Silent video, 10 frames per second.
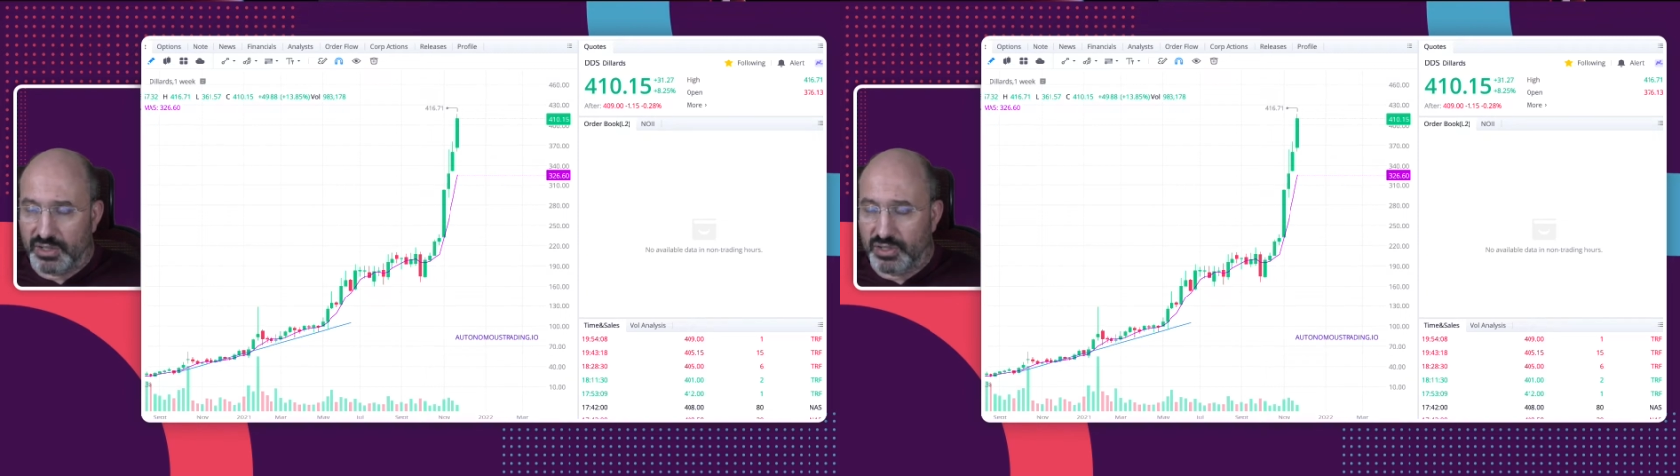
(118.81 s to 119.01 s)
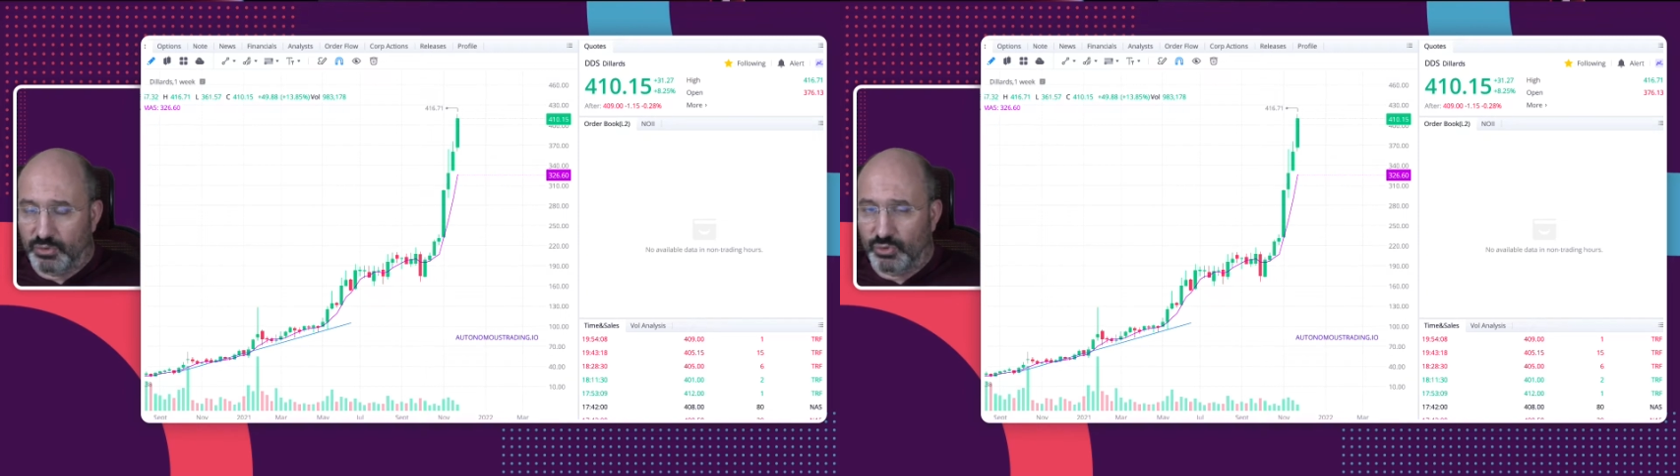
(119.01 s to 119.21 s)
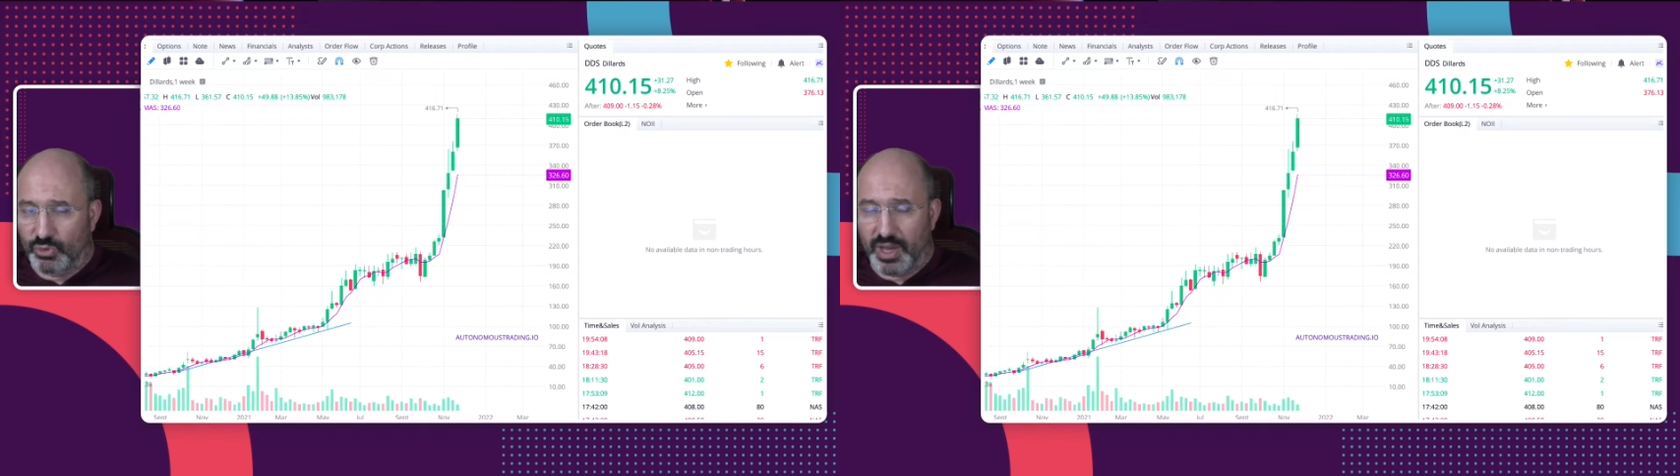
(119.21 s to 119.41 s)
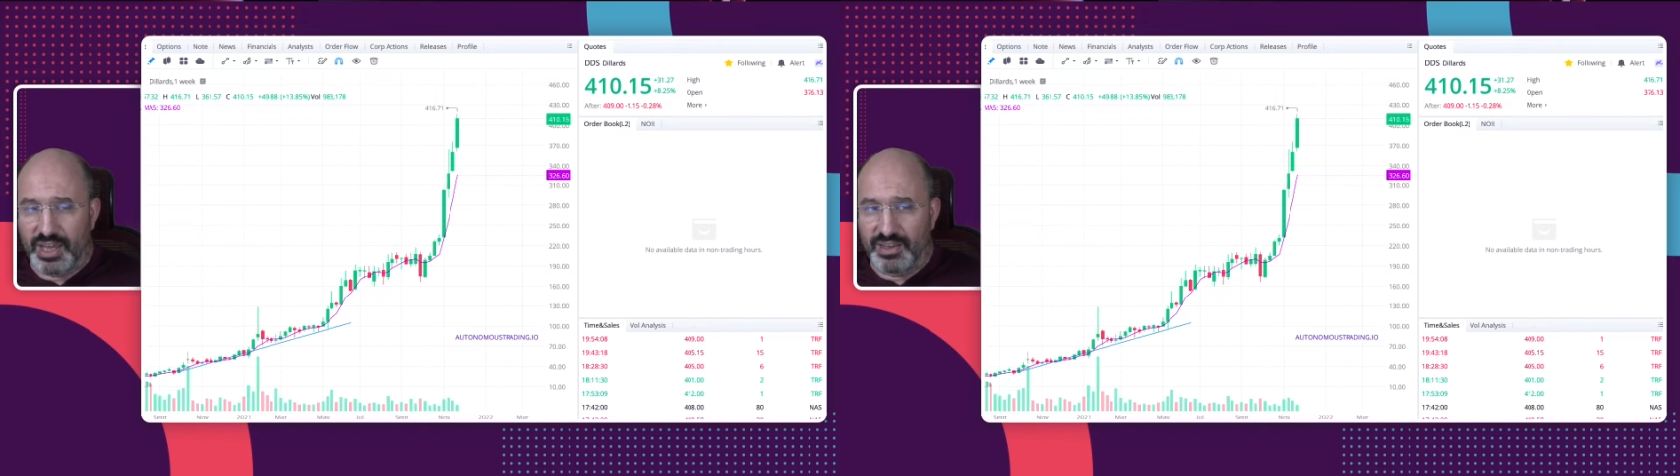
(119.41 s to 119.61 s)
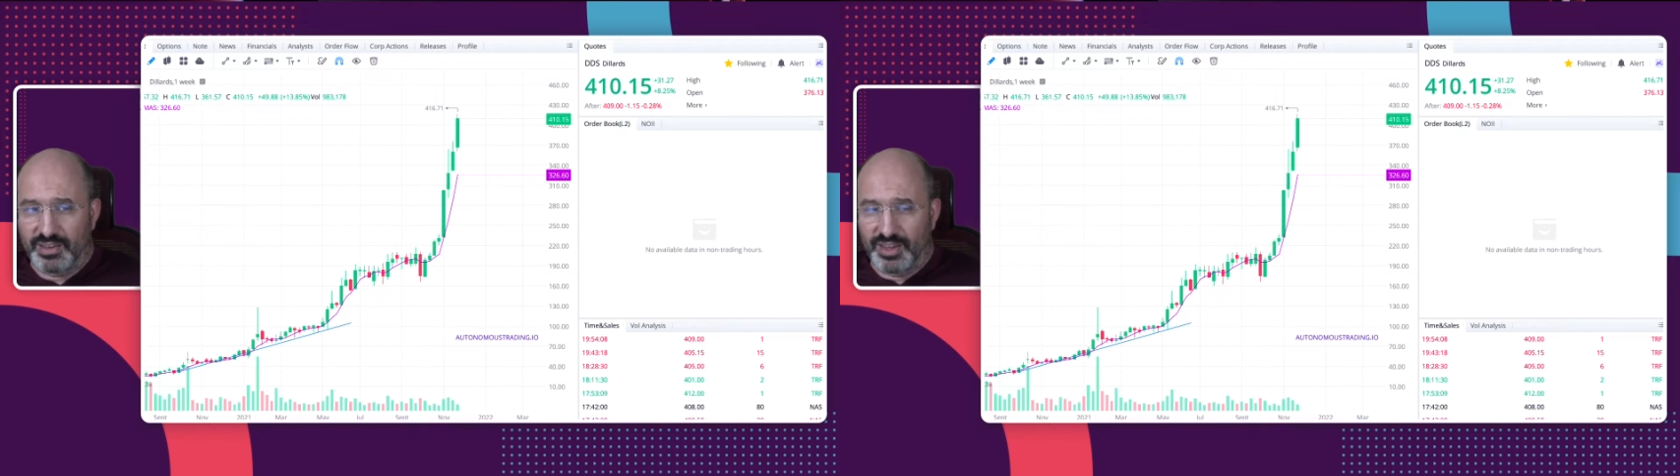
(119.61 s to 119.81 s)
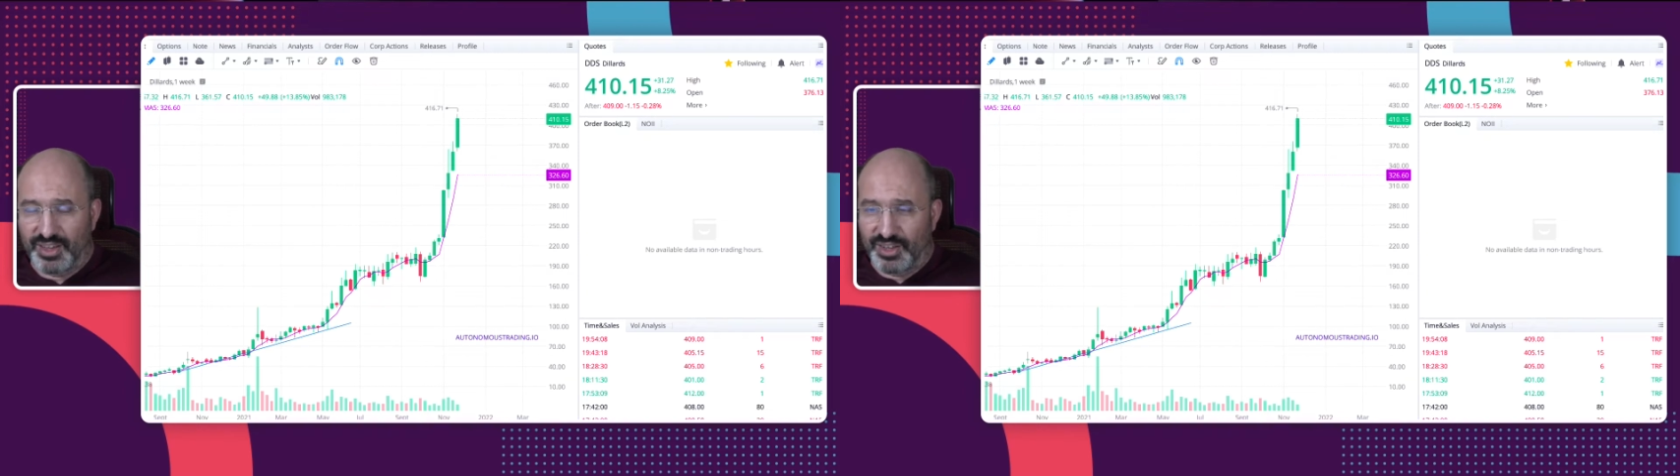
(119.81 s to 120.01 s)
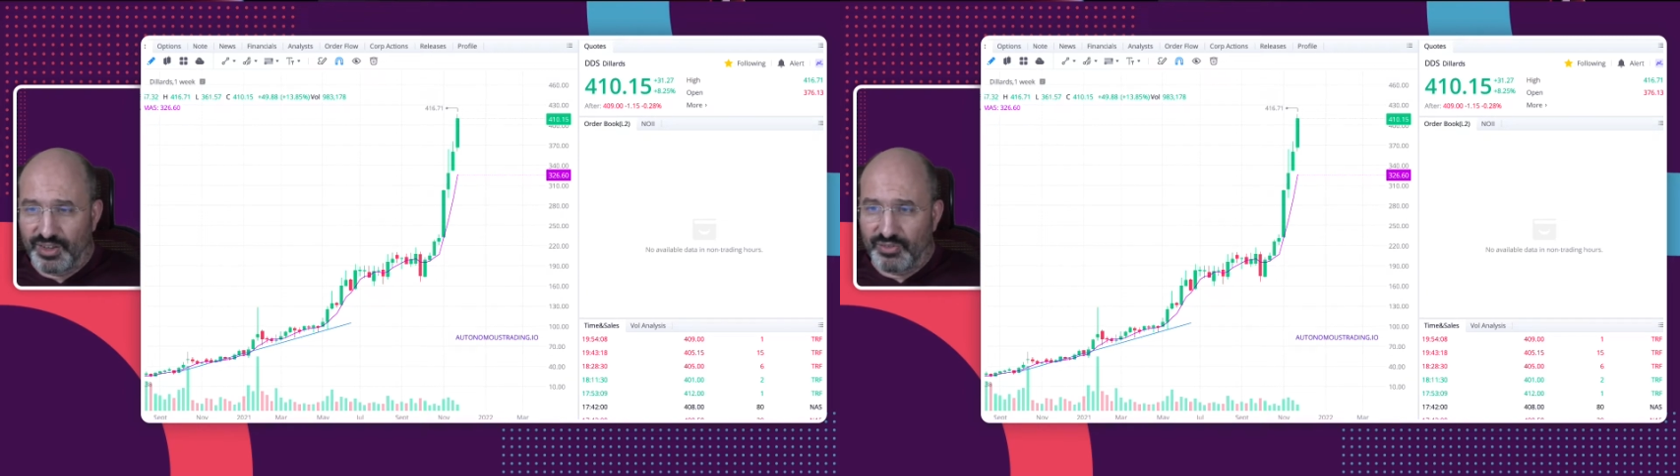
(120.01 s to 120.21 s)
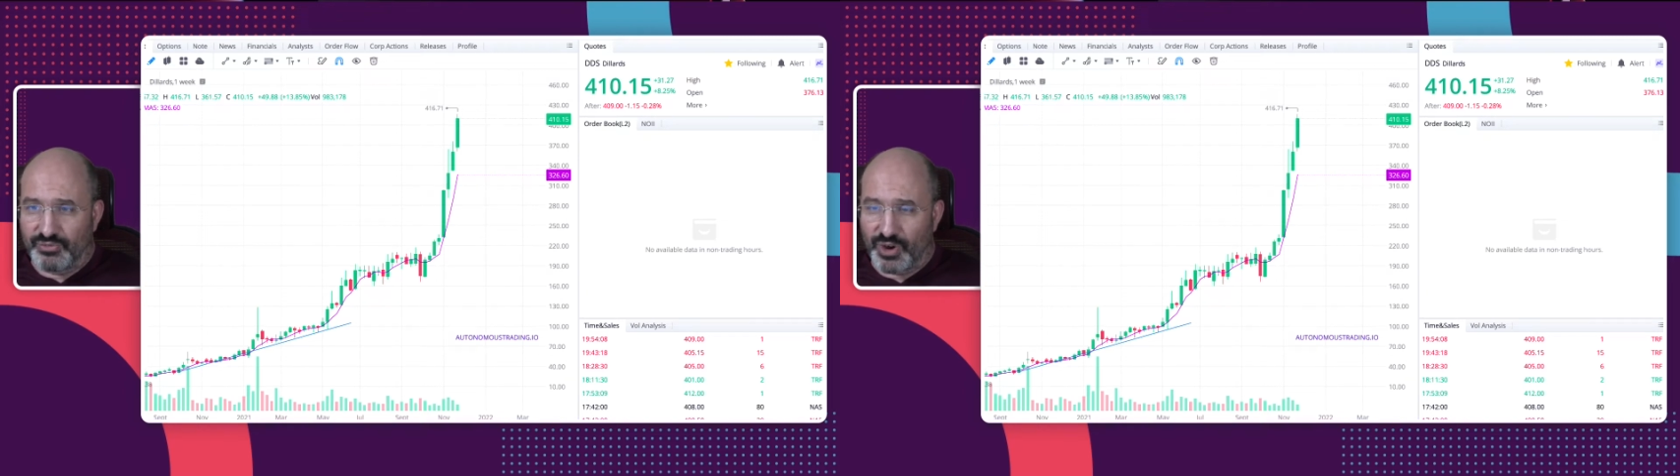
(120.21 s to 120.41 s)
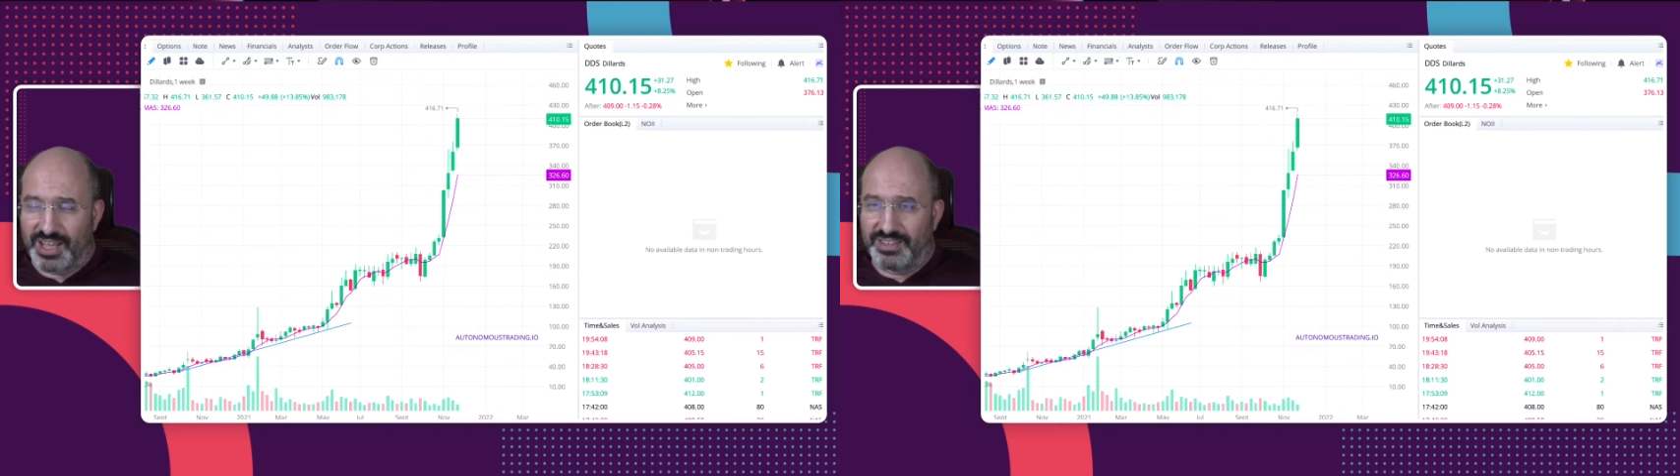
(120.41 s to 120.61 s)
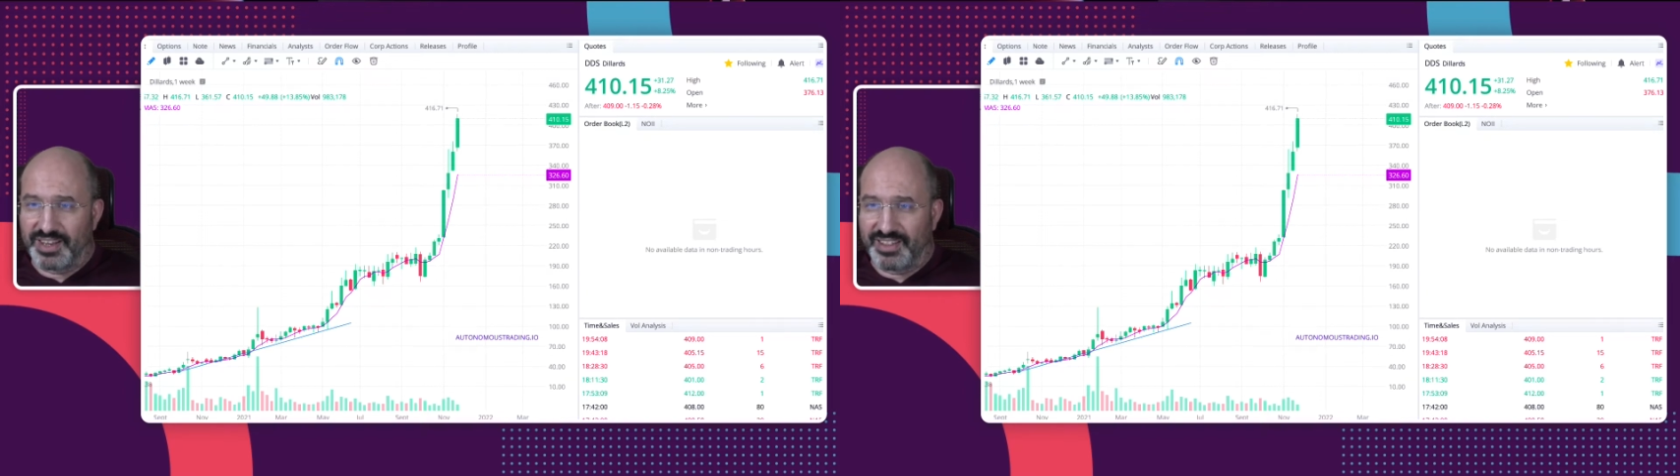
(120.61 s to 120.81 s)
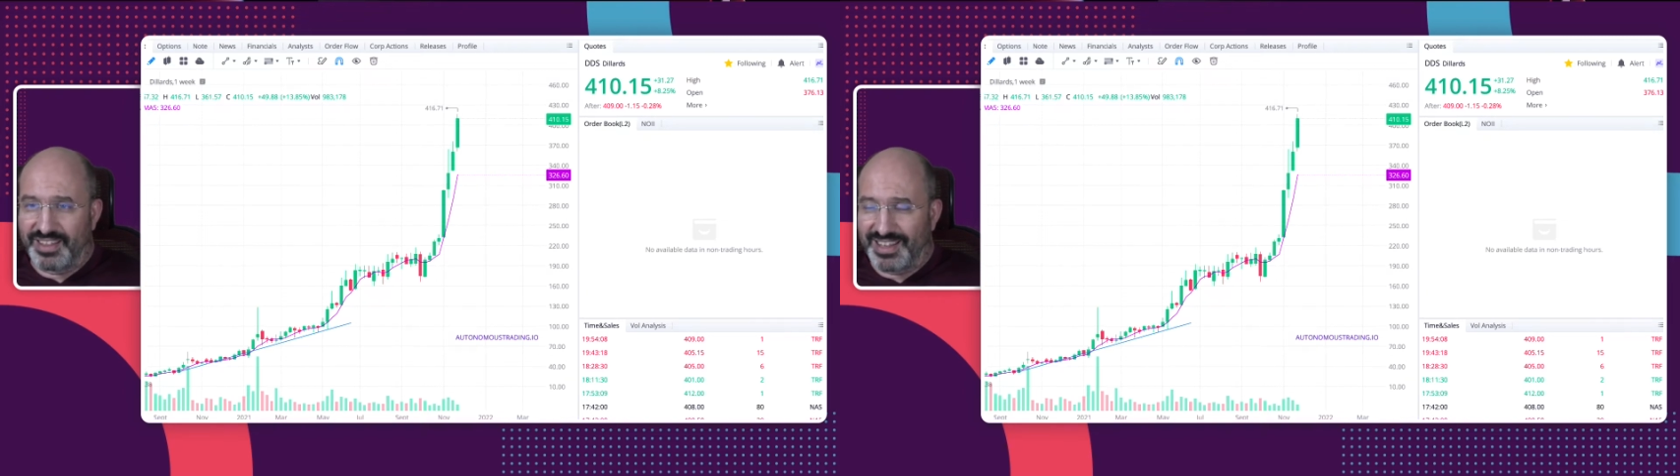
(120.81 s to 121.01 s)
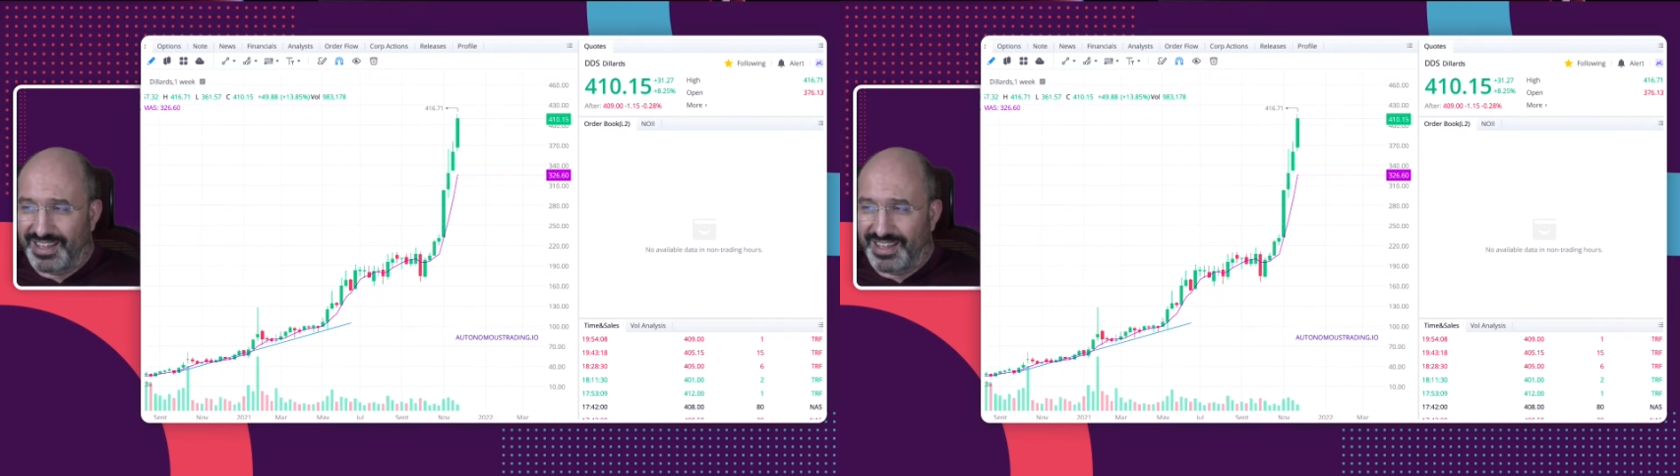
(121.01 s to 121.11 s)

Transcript: So today, 400